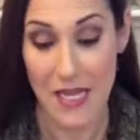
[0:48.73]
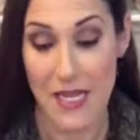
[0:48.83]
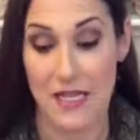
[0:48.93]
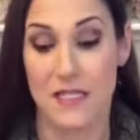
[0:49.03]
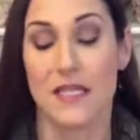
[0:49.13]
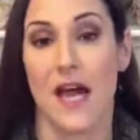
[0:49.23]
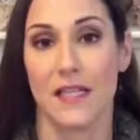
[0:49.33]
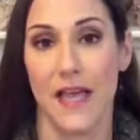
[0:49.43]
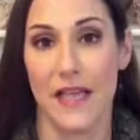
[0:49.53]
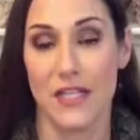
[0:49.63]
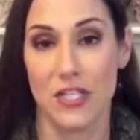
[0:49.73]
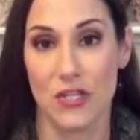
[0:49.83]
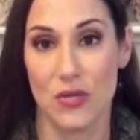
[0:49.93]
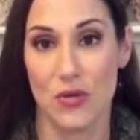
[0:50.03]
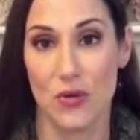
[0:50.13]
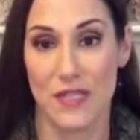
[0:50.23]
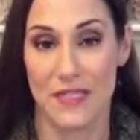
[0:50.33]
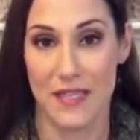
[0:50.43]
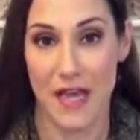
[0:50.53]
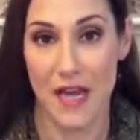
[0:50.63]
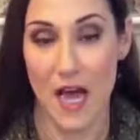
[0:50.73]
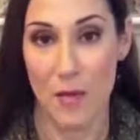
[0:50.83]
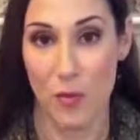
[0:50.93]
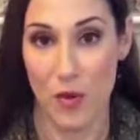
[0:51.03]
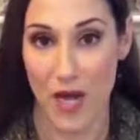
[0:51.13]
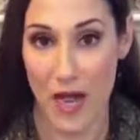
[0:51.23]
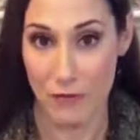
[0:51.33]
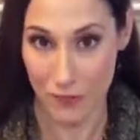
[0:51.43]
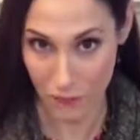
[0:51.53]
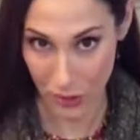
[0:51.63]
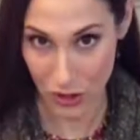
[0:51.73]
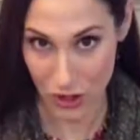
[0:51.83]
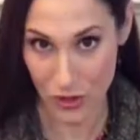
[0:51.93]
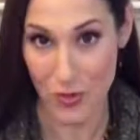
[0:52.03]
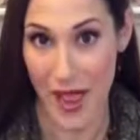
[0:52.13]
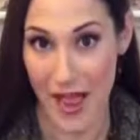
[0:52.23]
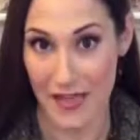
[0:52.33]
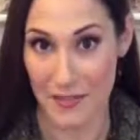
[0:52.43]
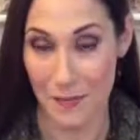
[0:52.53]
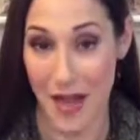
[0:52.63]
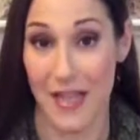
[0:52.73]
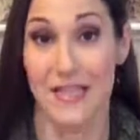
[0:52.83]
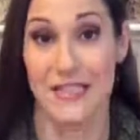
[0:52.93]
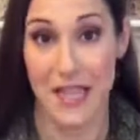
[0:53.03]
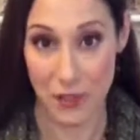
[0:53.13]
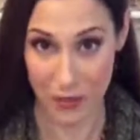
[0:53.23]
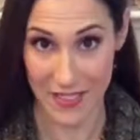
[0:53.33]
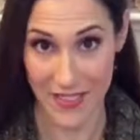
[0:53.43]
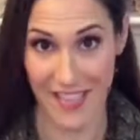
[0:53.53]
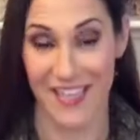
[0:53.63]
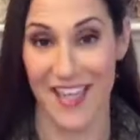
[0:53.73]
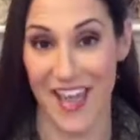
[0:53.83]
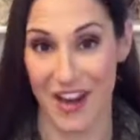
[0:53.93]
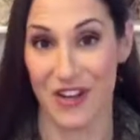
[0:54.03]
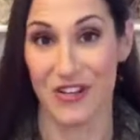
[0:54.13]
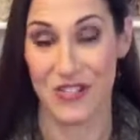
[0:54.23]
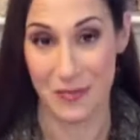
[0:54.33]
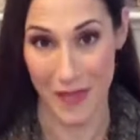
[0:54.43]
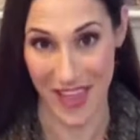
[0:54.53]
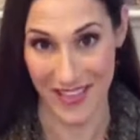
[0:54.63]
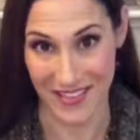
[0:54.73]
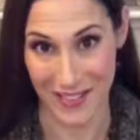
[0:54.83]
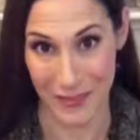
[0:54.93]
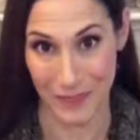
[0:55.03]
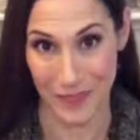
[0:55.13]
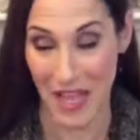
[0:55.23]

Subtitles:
is I like to set up what I refer to as my sacred skincare space.